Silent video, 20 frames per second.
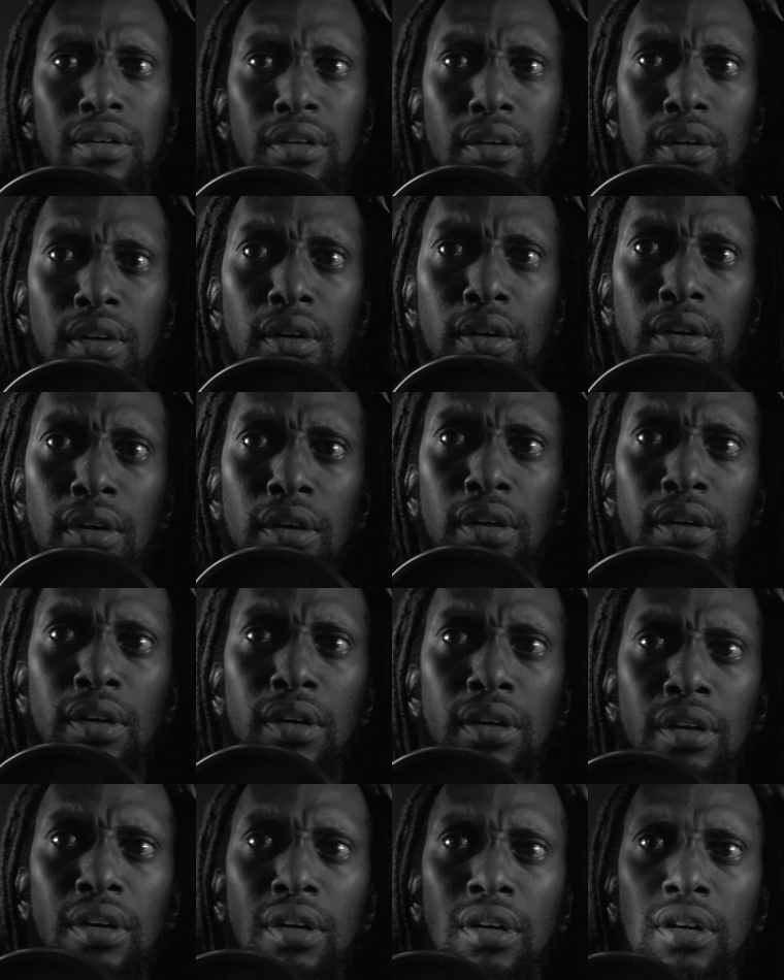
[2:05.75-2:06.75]
I sending him to
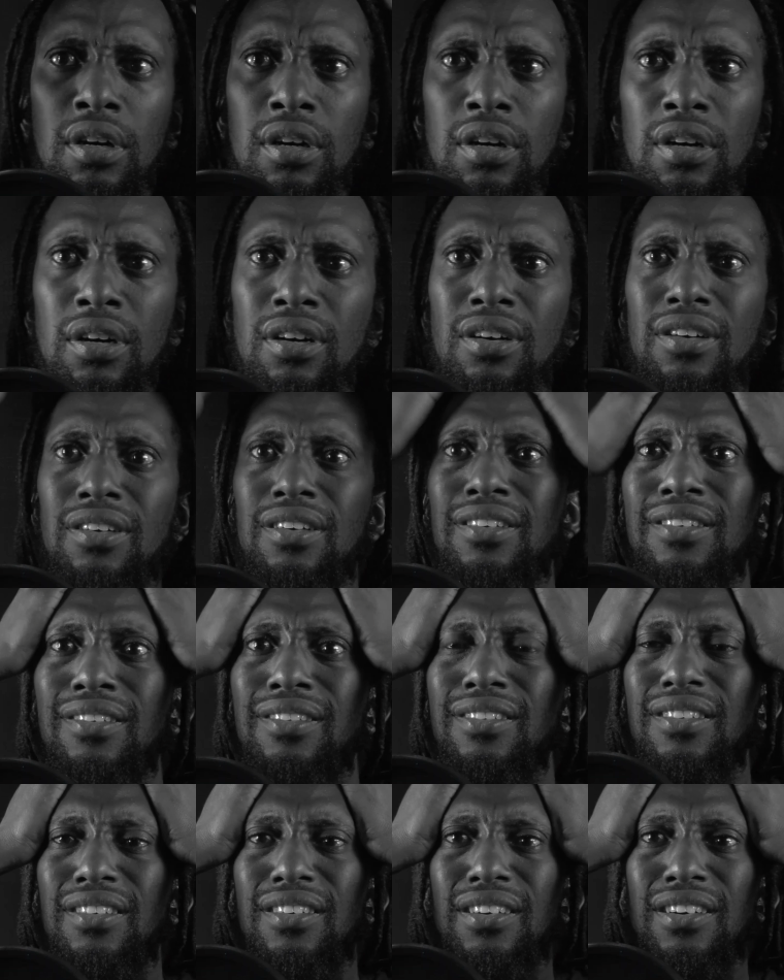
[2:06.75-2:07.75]
boarding school.
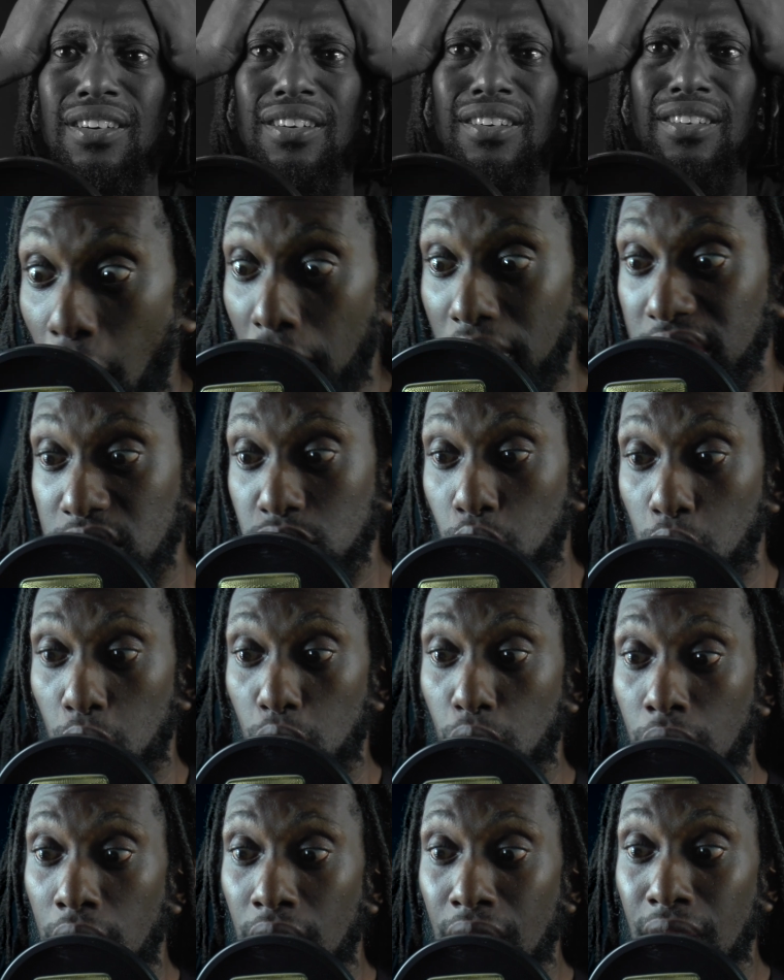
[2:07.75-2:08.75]
In foreign
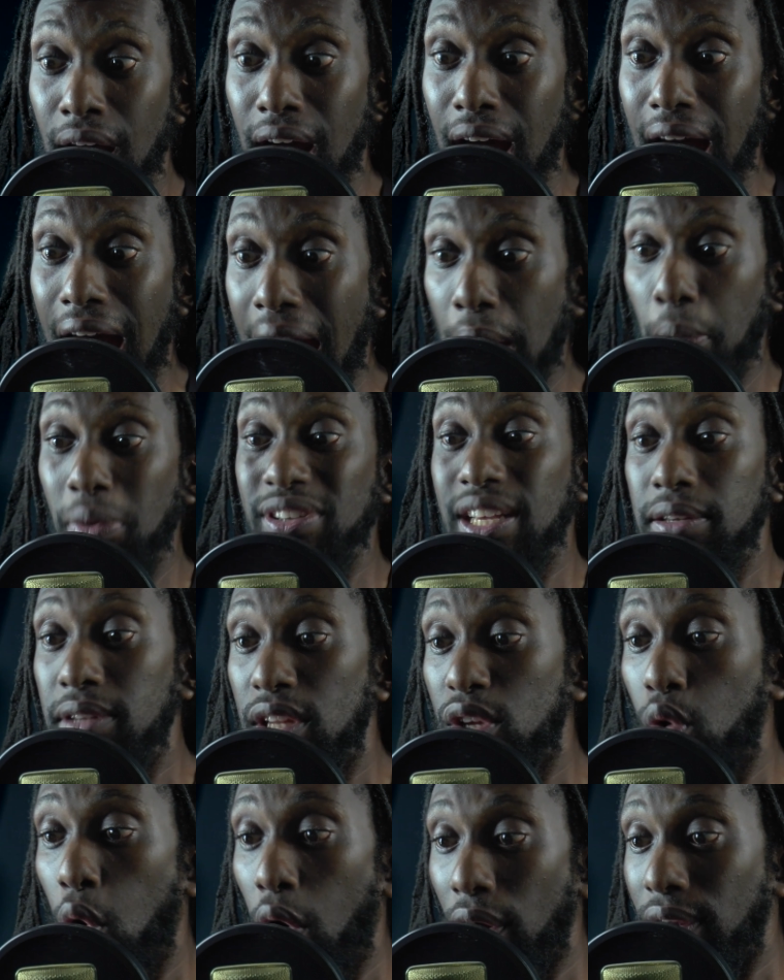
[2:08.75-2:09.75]
too. I was in
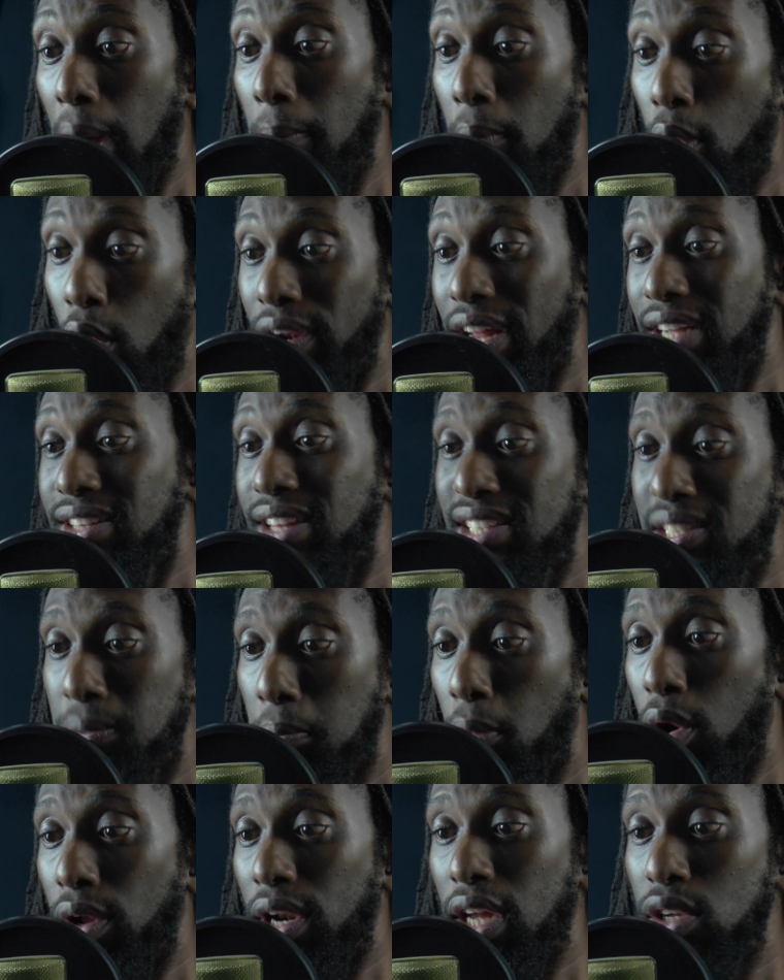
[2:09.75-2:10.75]
the corner mourning this
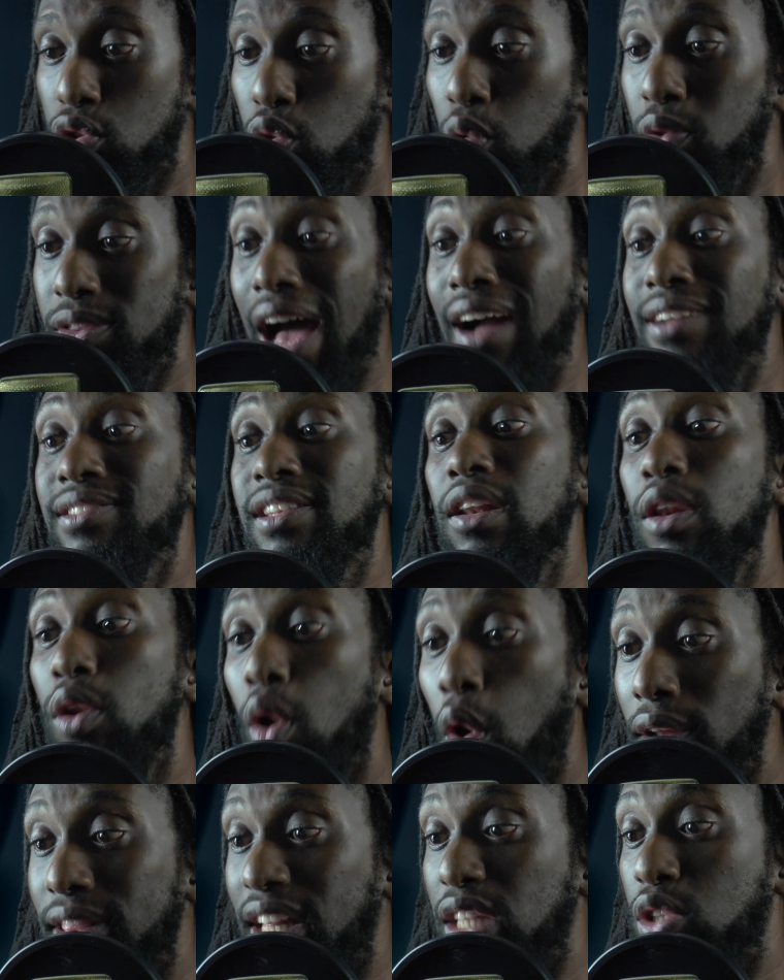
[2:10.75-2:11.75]
morning to thank the
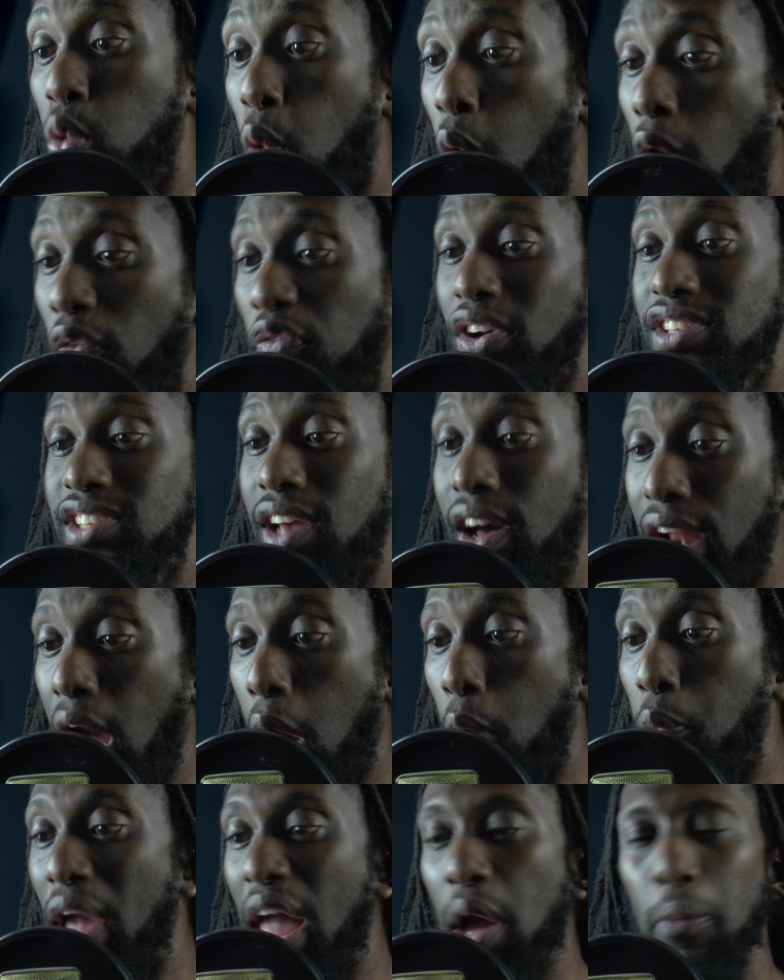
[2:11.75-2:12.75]
Lord the dwarf was
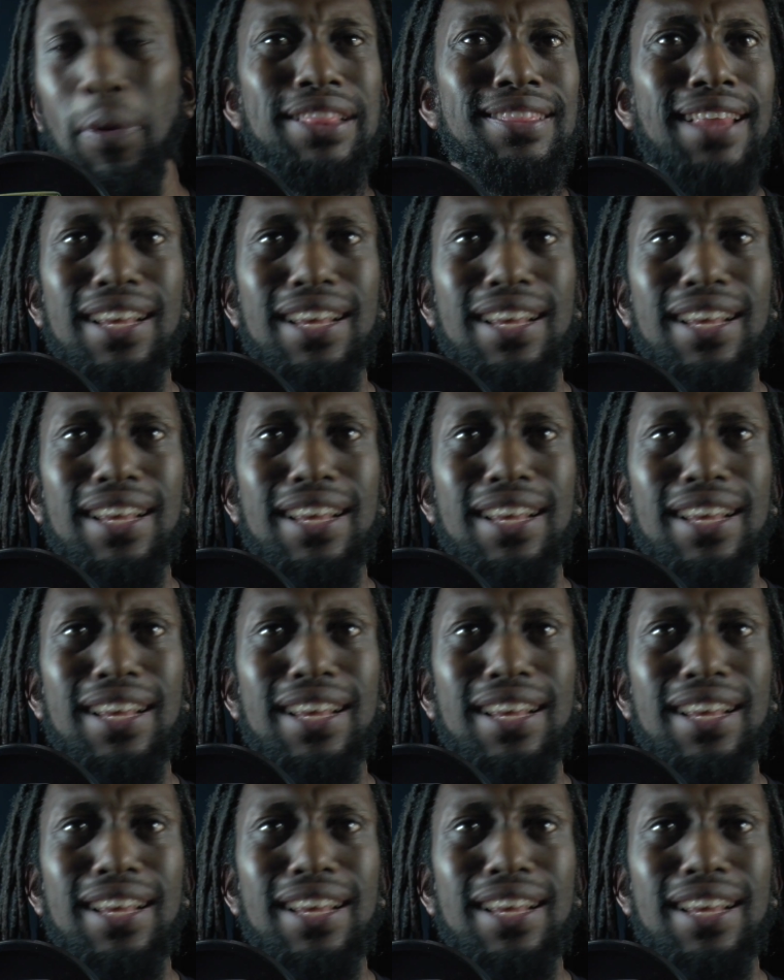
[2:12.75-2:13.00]
unaware when